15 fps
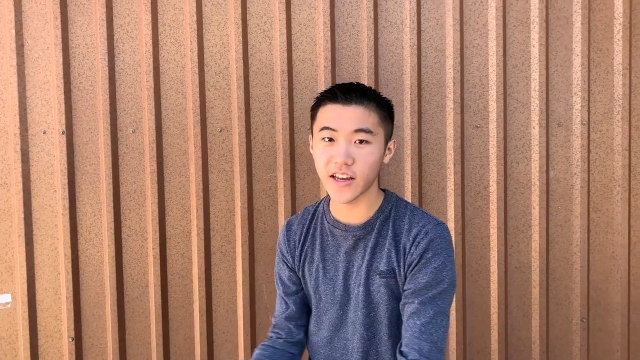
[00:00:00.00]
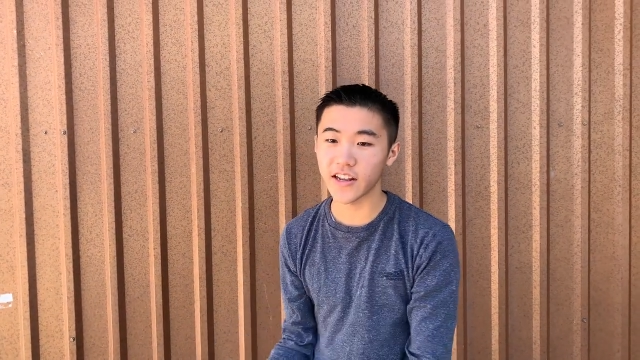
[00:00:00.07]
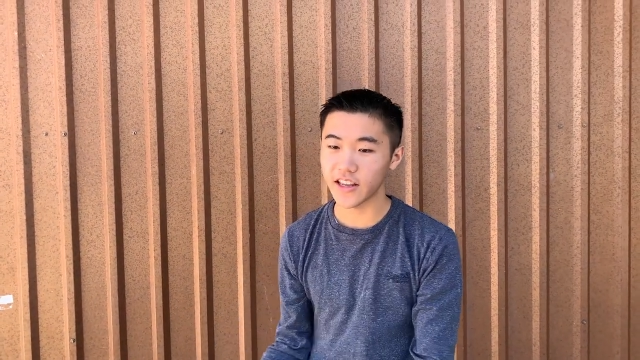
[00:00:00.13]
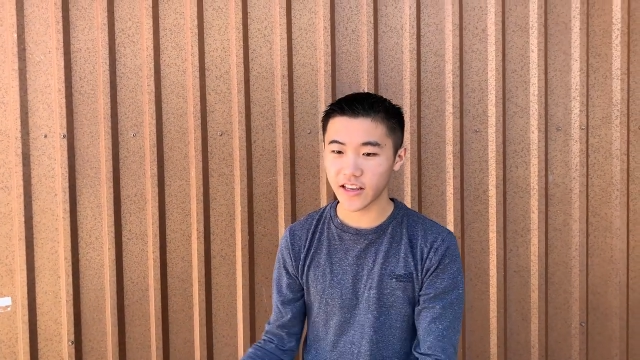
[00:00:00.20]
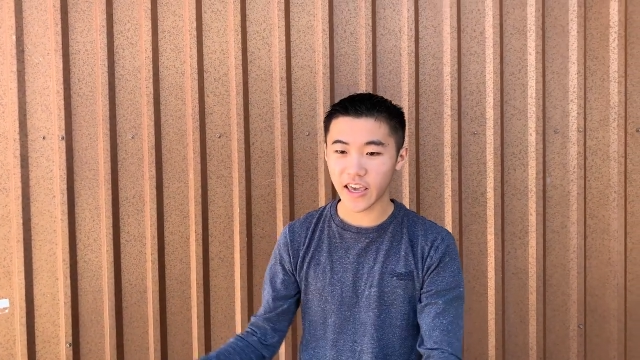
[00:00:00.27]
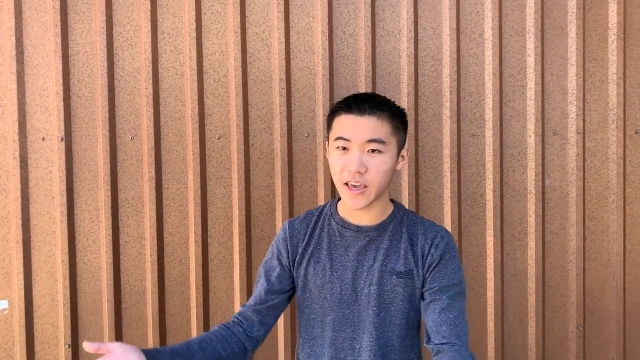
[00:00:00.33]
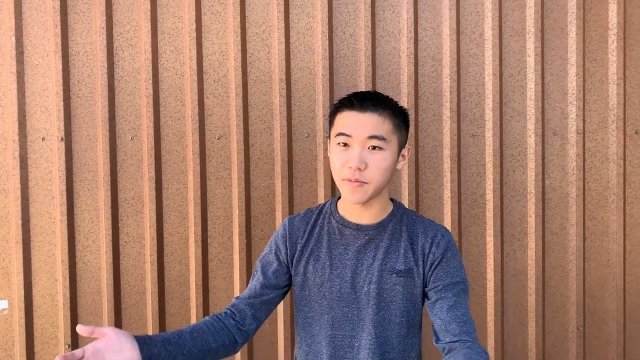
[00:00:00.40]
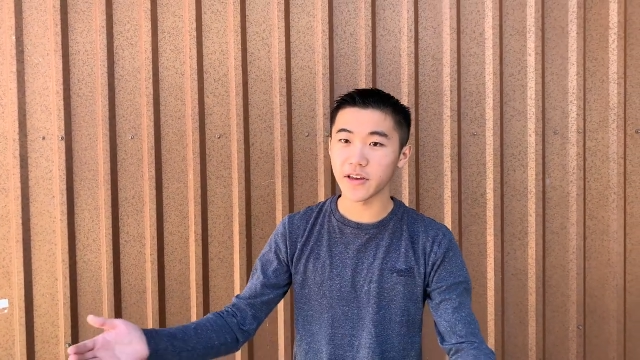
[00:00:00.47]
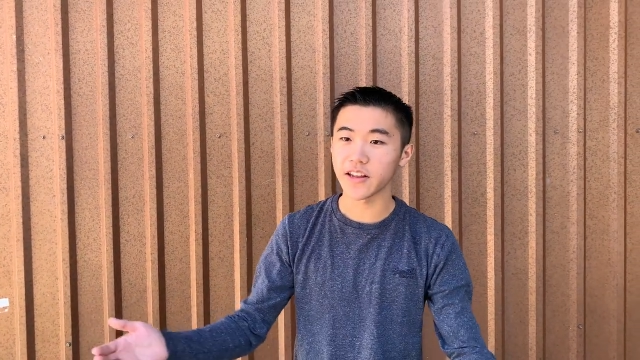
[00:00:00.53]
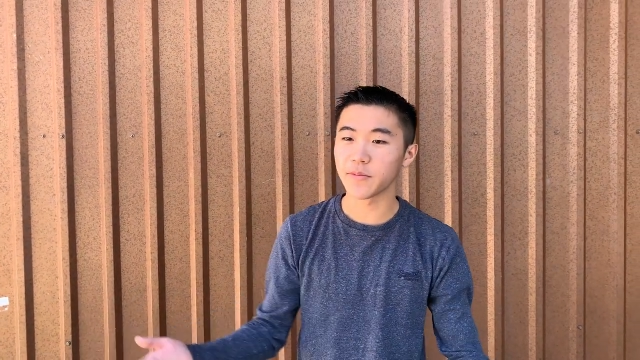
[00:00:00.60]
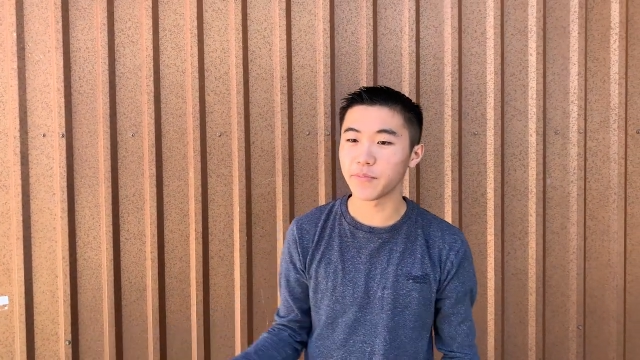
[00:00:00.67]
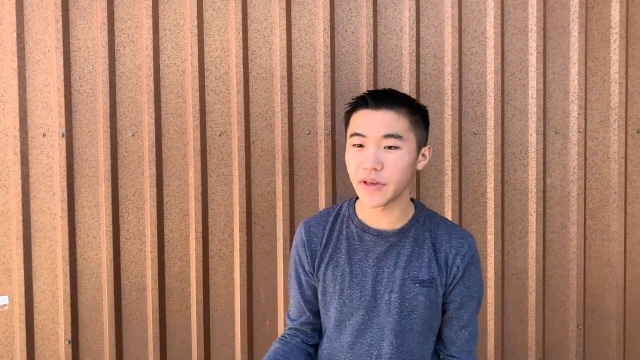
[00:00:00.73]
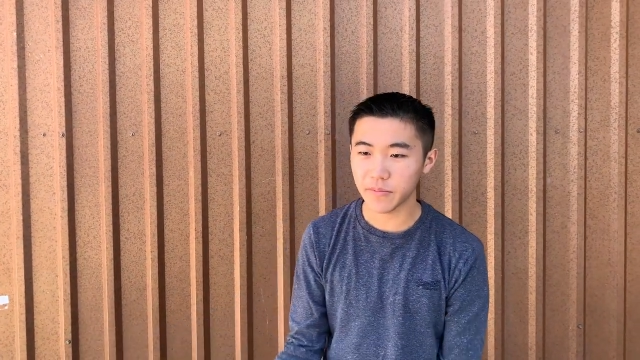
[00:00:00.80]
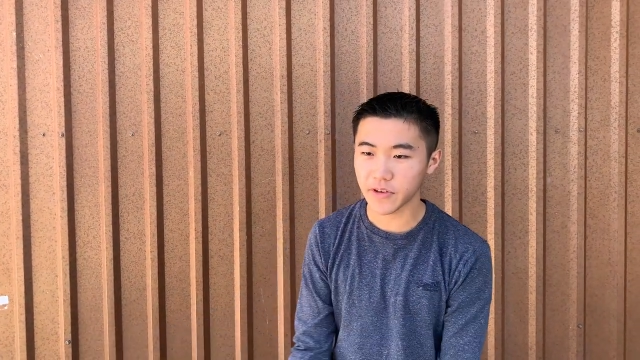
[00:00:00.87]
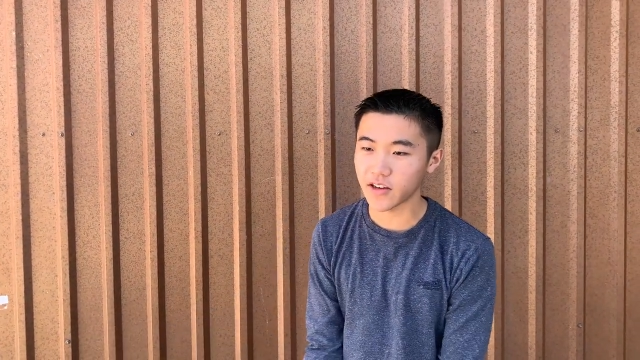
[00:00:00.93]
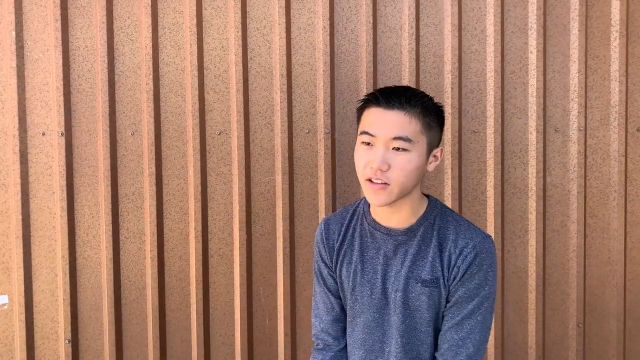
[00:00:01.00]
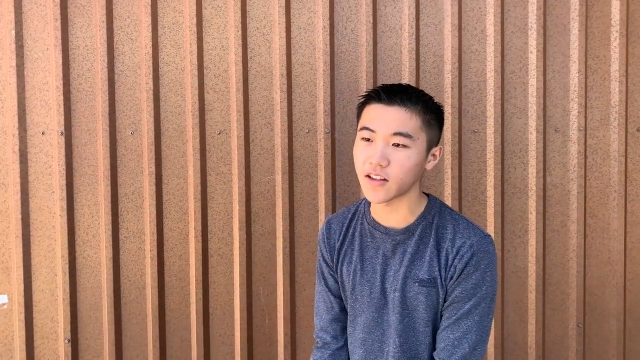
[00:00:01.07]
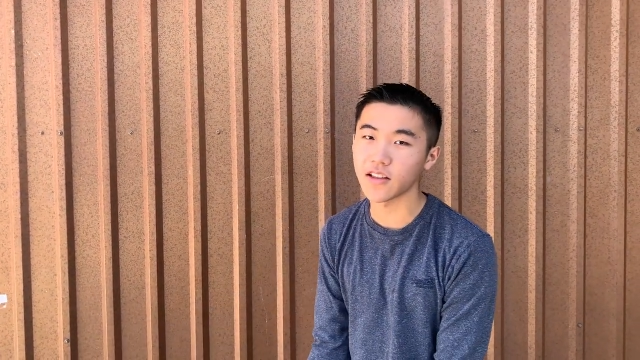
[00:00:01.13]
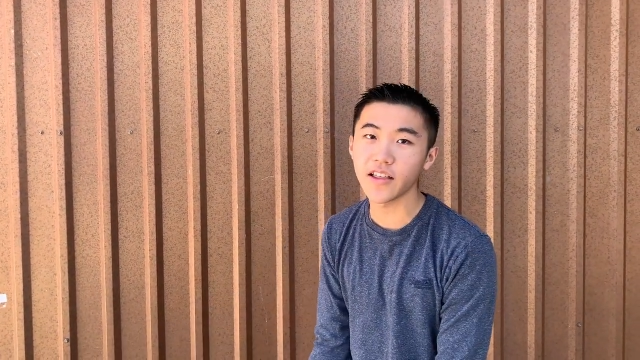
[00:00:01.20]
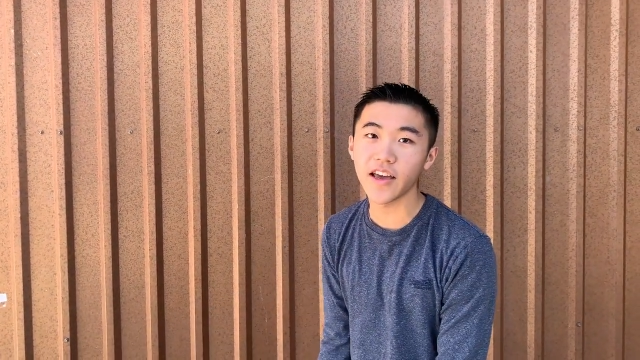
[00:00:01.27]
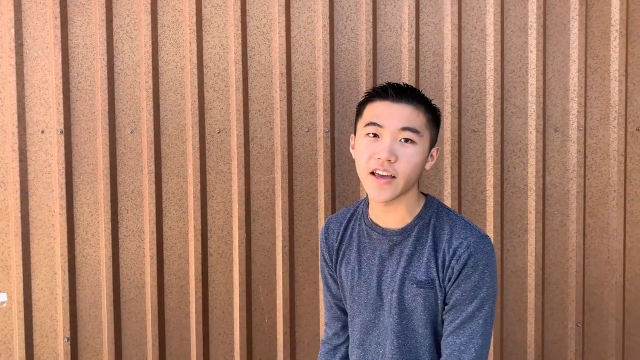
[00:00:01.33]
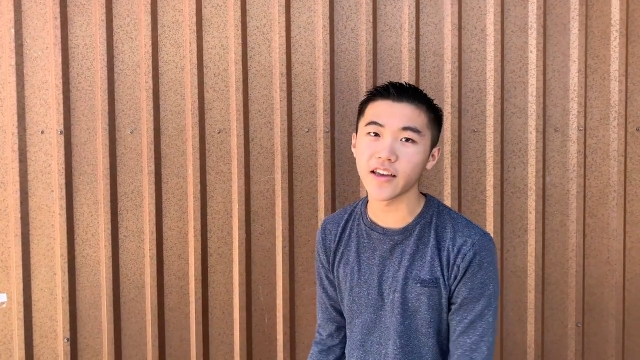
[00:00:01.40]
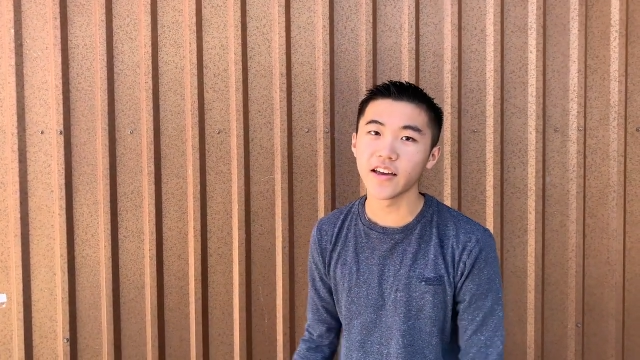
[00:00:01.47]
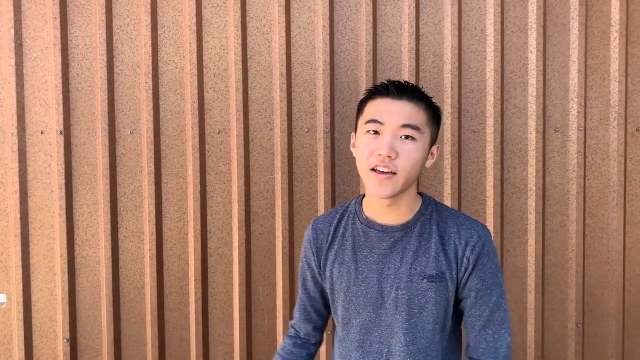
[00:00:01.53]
and it came in and bit me on the leg.